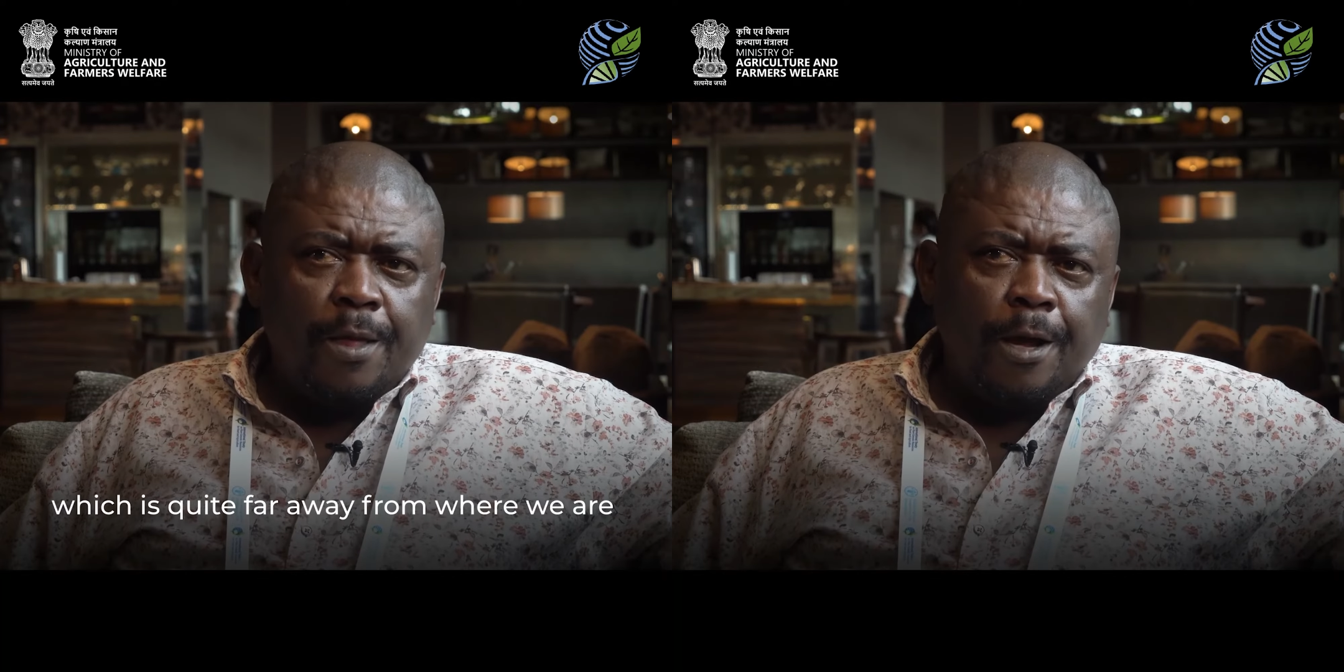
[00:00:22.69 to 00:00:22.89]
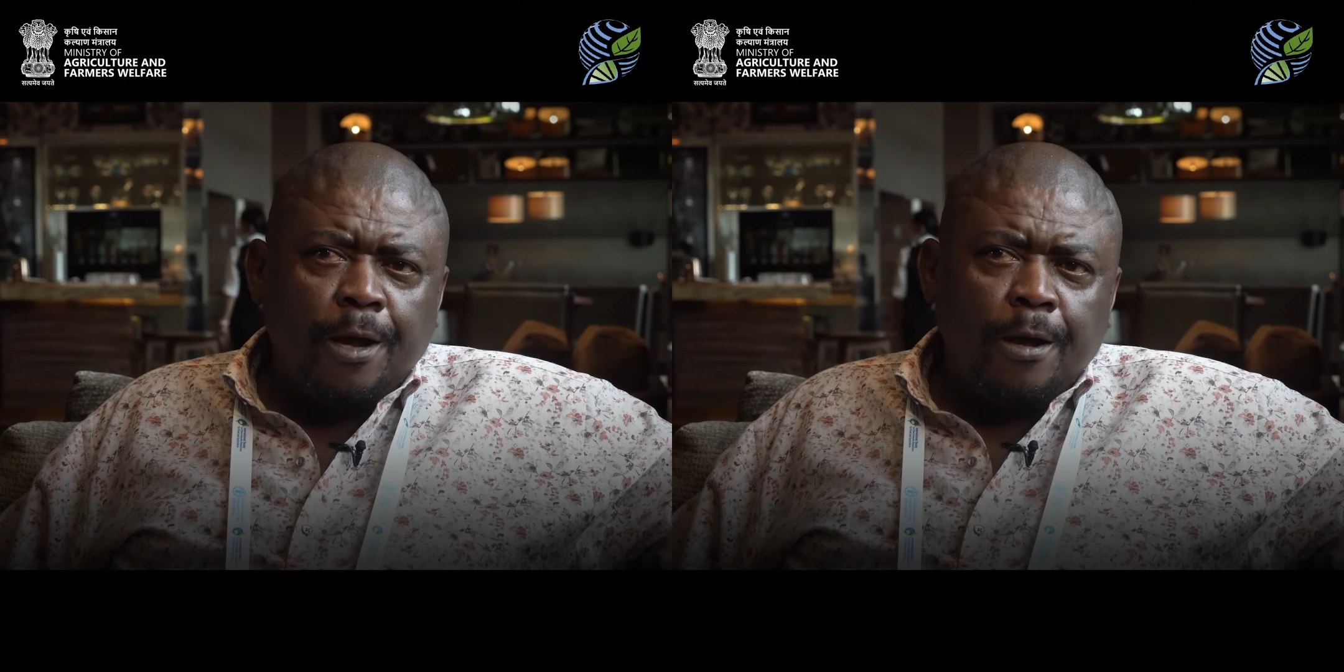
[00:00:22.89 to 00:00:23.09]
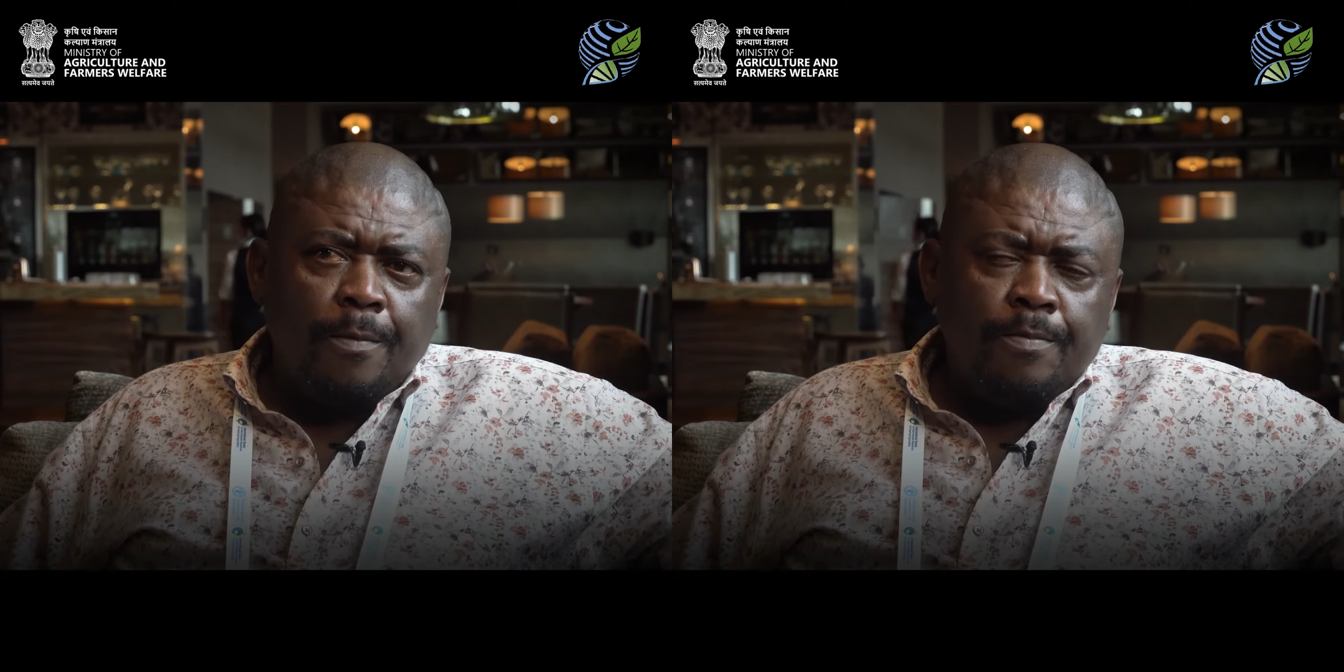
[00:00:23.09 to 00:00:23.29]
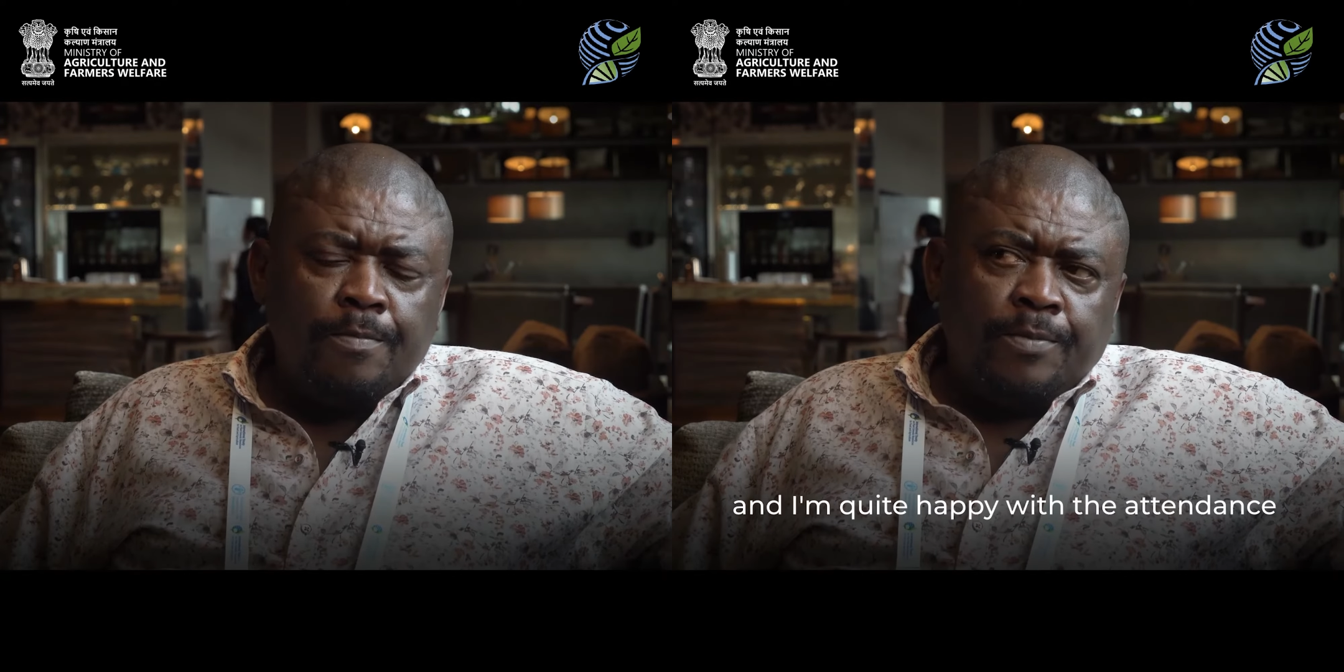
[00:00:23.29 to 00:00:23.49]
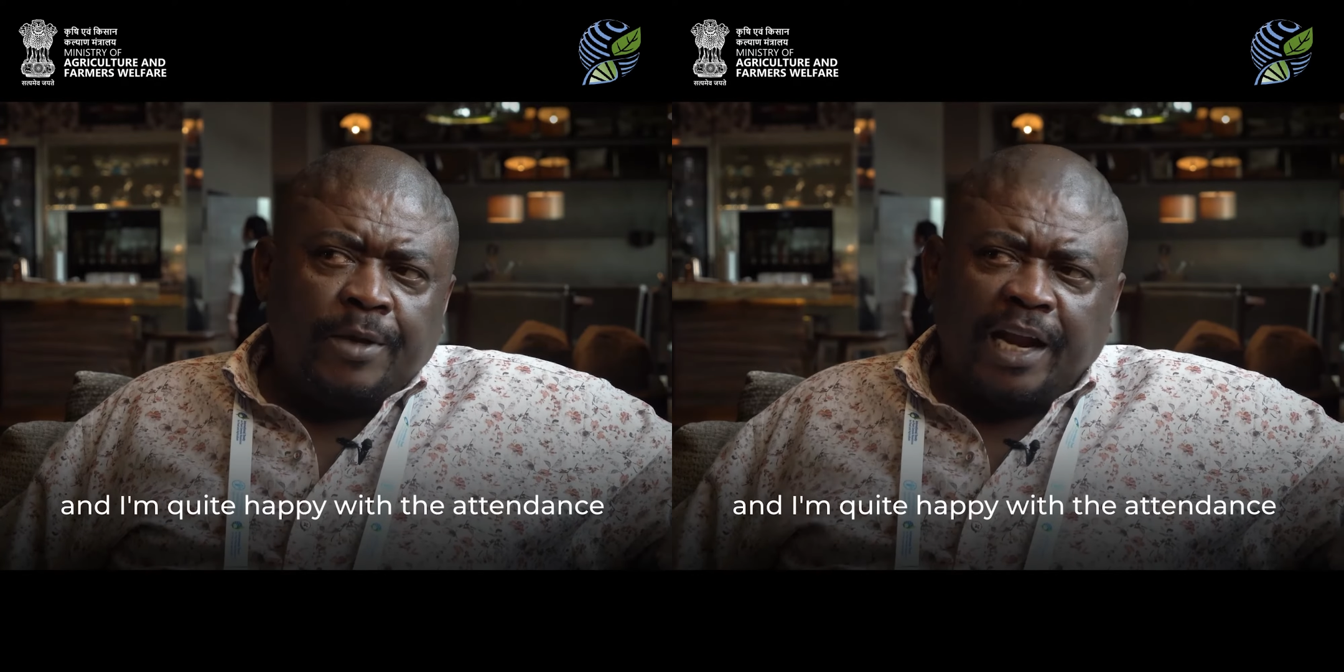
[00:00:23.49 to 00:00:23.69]

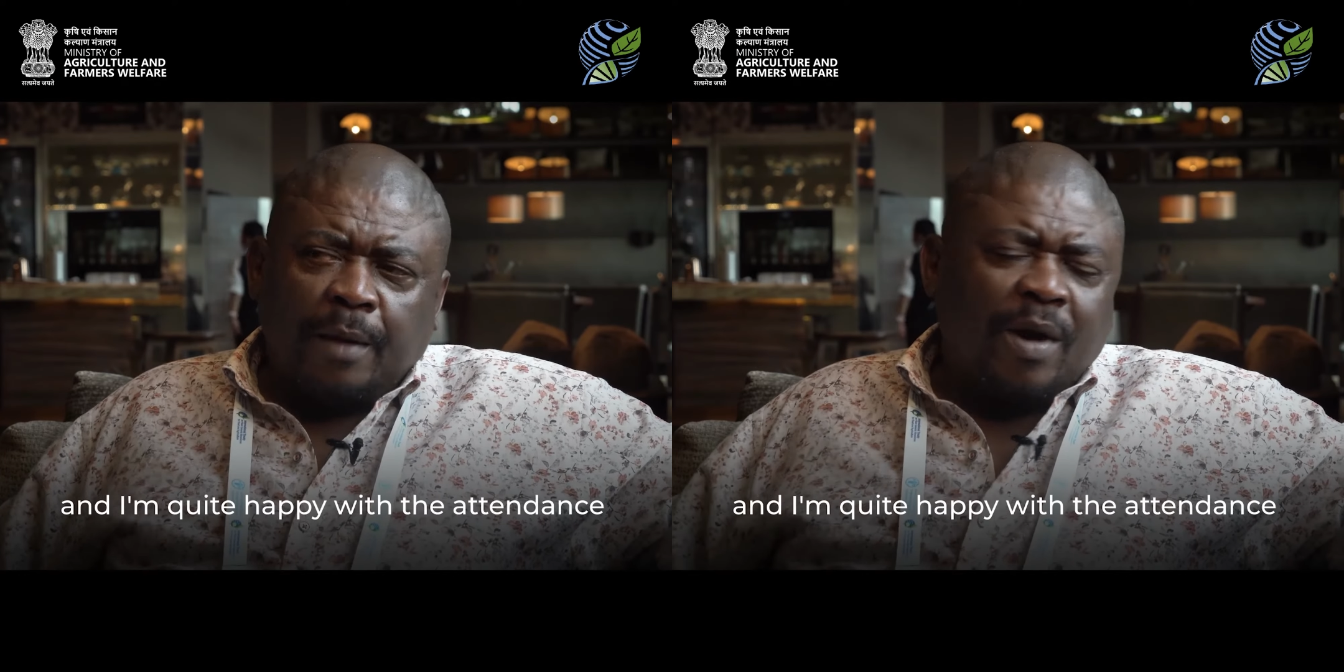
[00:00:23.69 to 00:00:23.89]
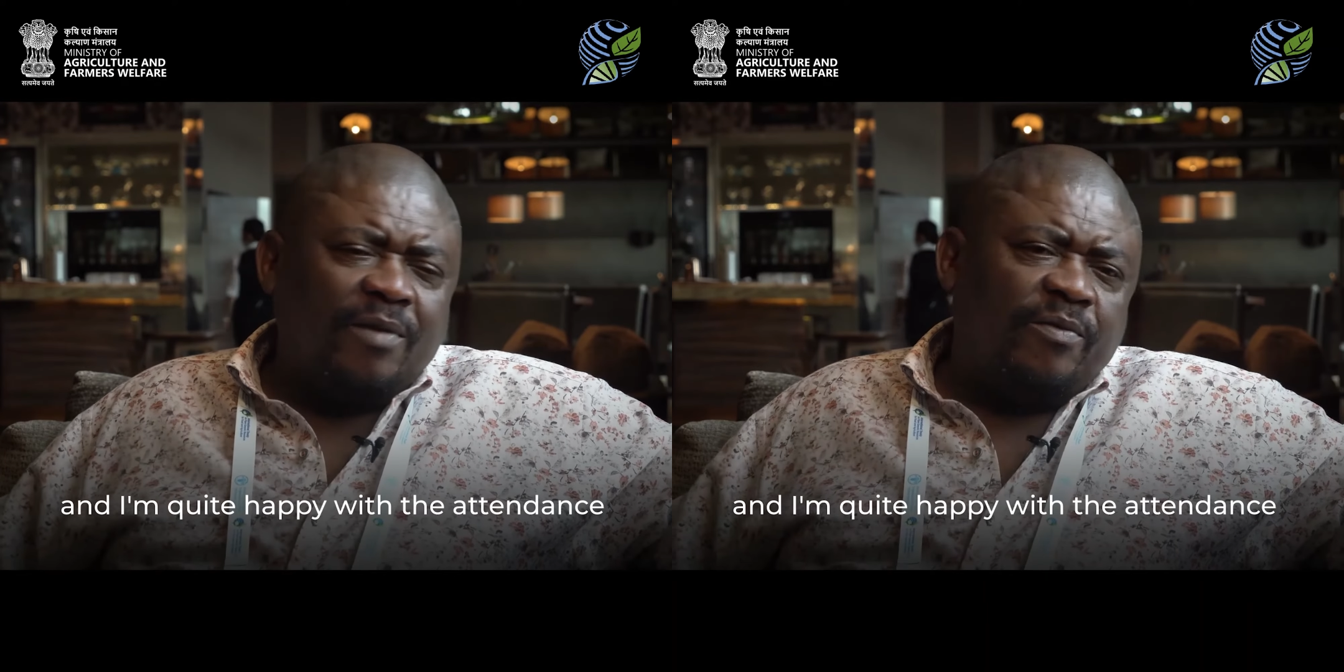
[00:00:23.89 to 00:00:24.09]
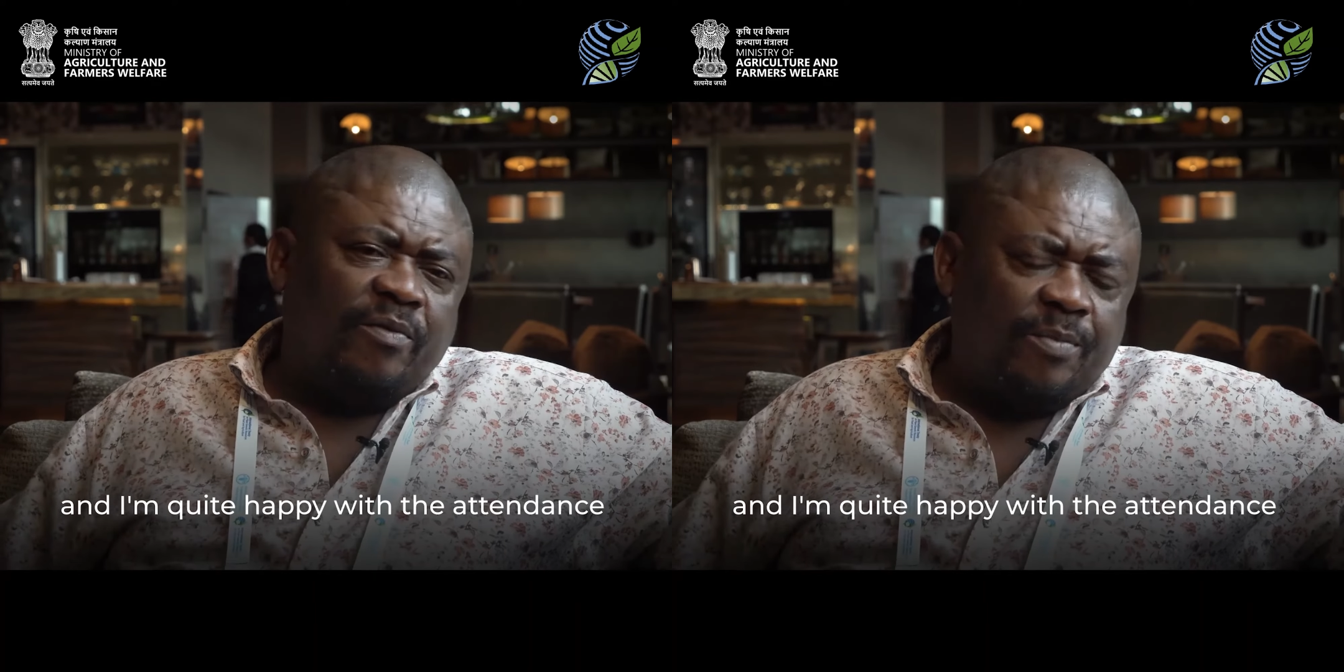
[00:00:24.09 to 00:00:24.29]
And I'm quite